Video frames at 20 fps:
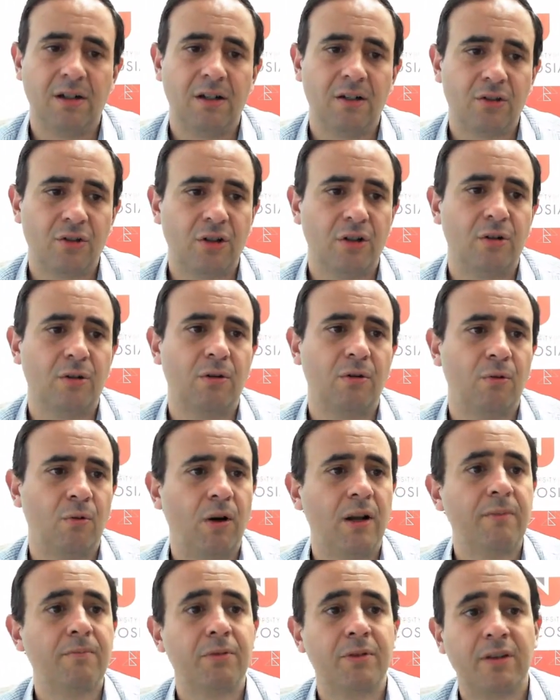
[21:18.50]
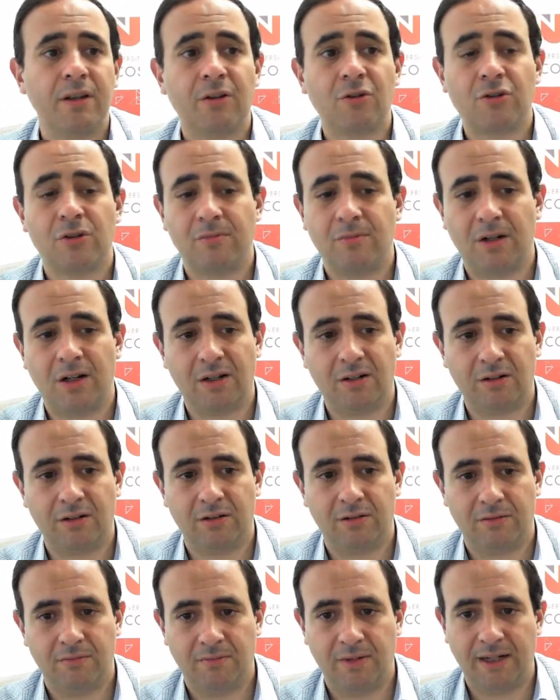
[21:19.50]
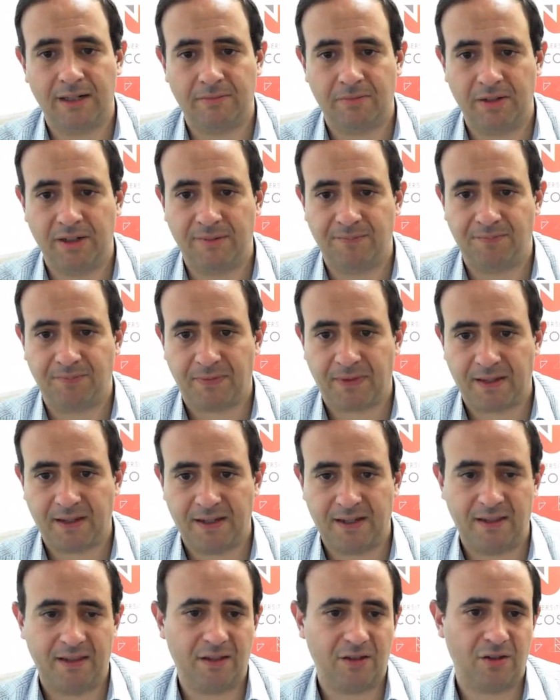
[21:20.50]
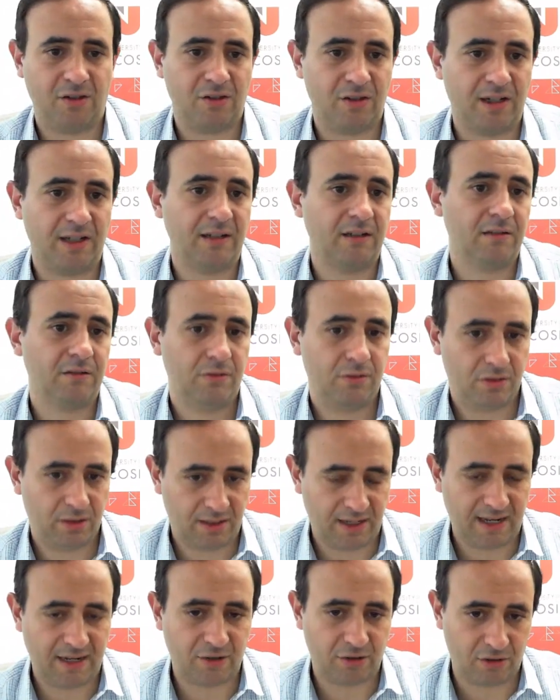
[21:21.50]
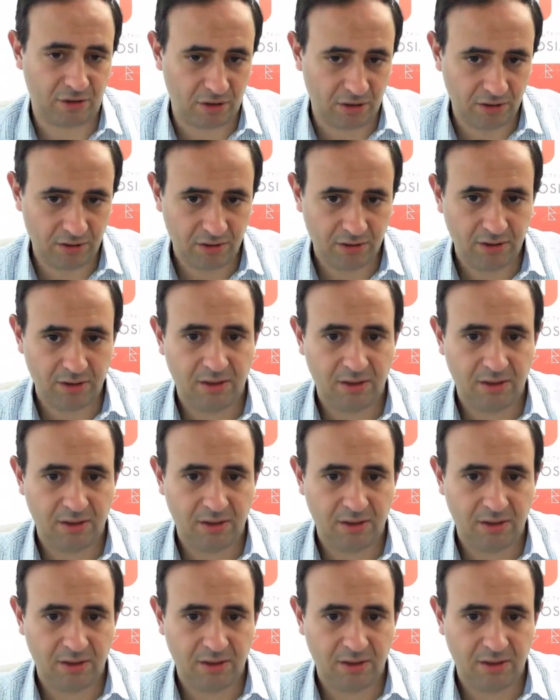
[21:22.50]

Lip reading: So one potential model might be, and this is not today's law,